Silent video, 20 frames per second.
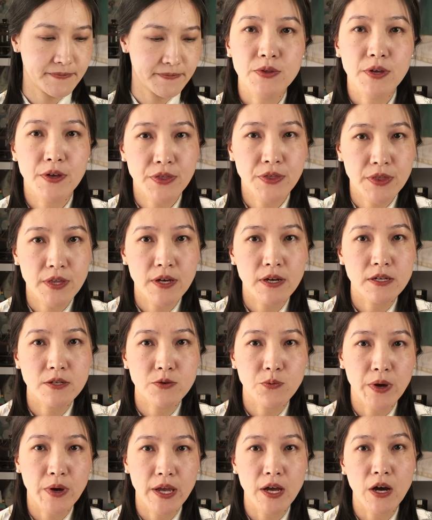The third
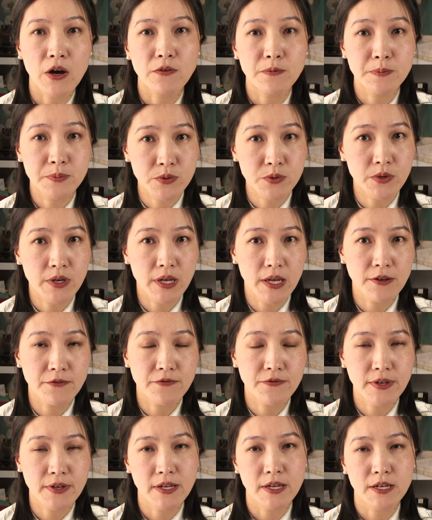way of brewing
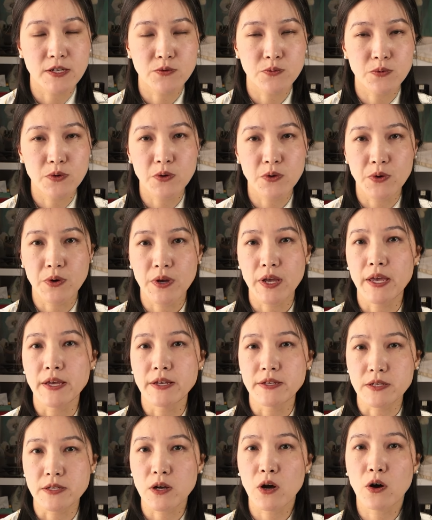Pheonix Oolong
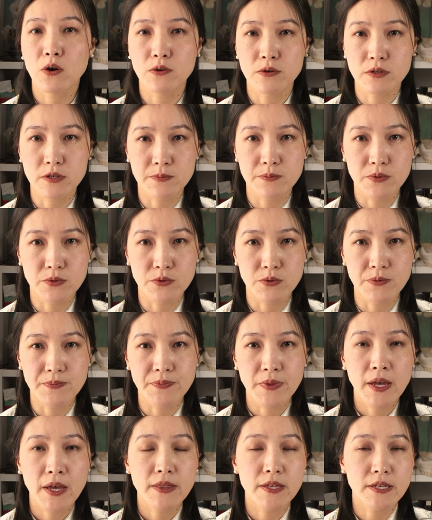is cold brew.
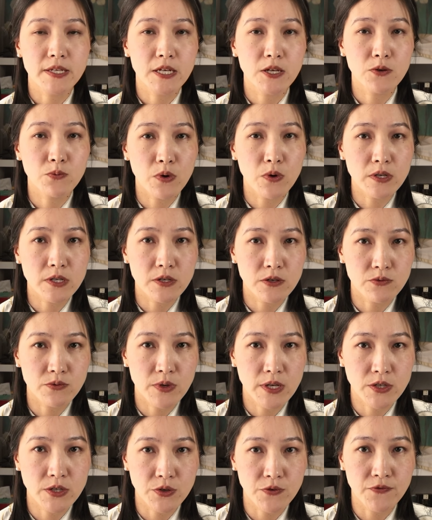The tea water
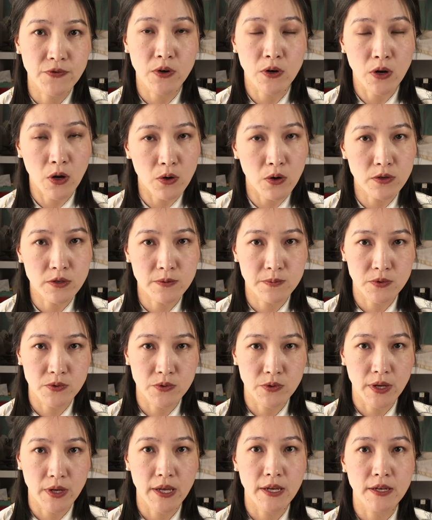ratio for cold
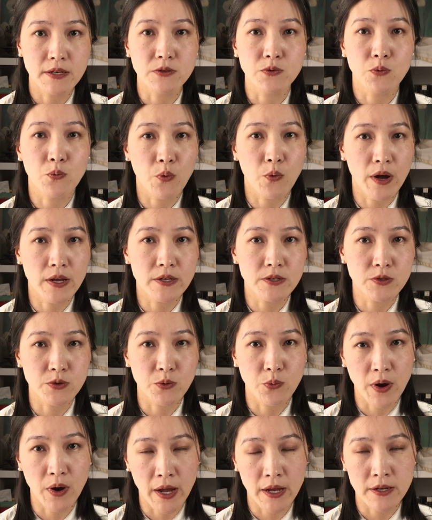brew is 1 to
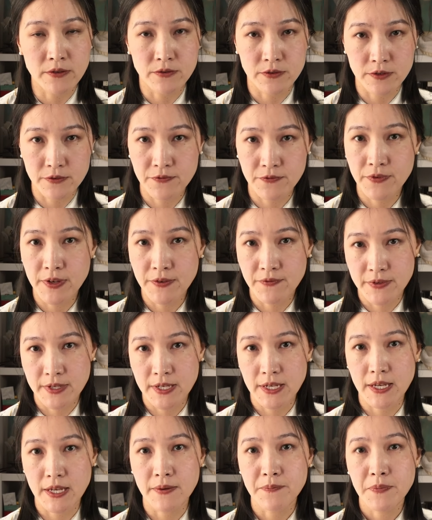
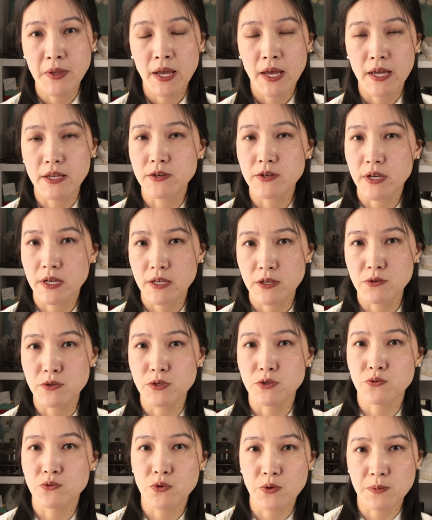150, and you can
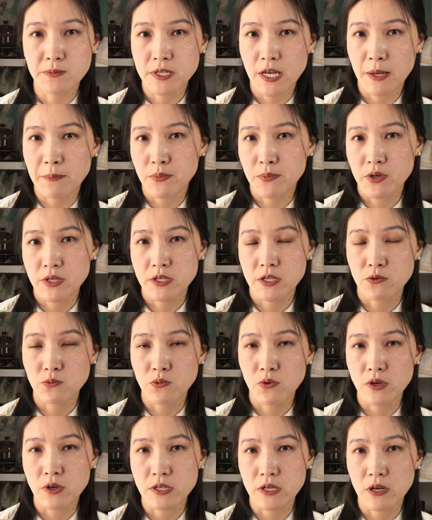use room temperature
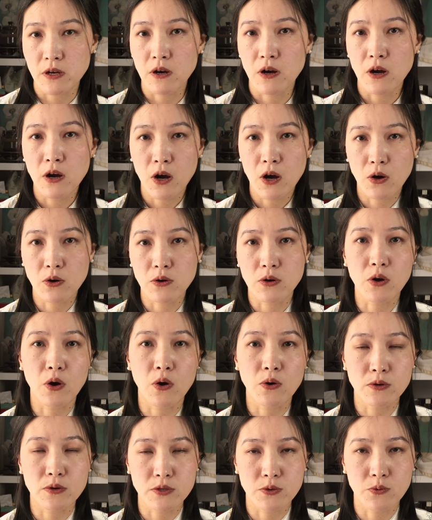water or cold